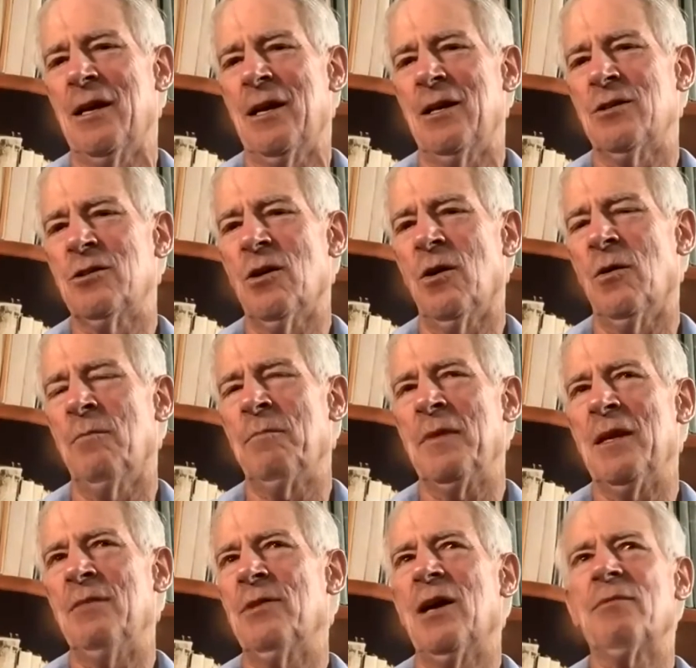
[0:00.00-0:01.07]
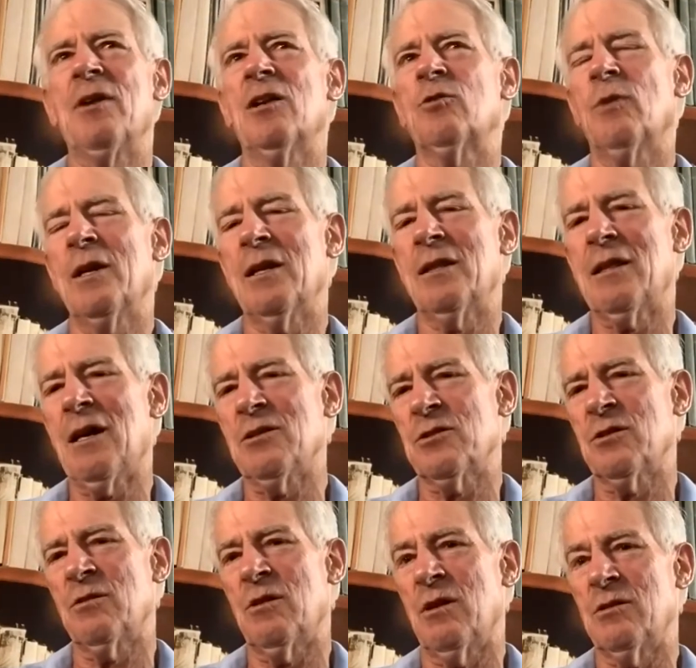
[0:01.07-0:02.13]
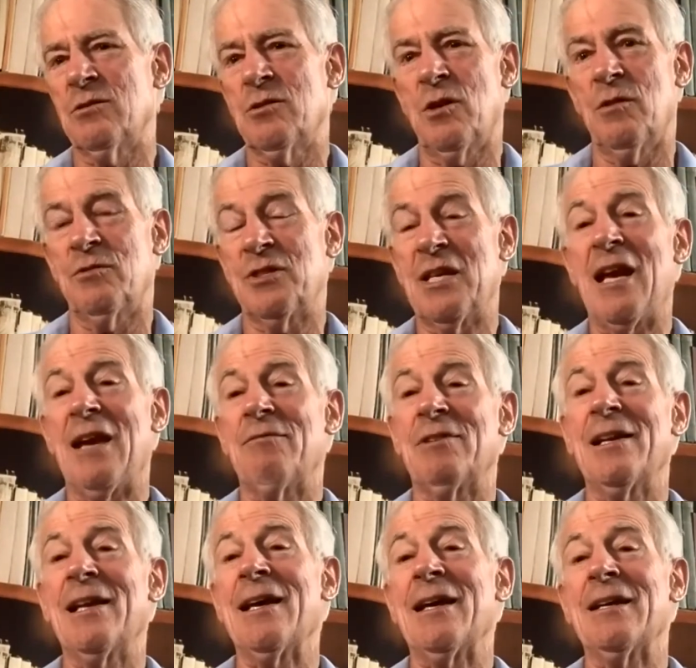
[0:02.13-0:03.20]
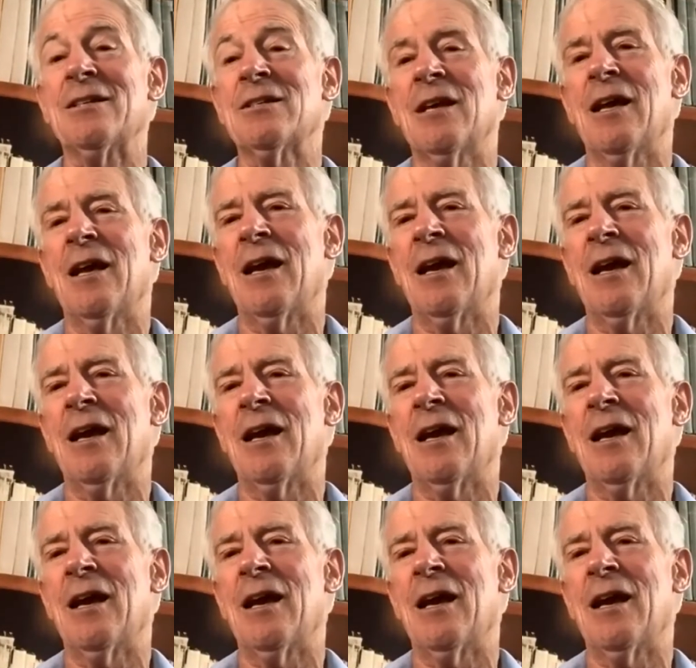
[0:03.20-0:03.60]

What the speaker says: So if I've got 20,000 sort of saved links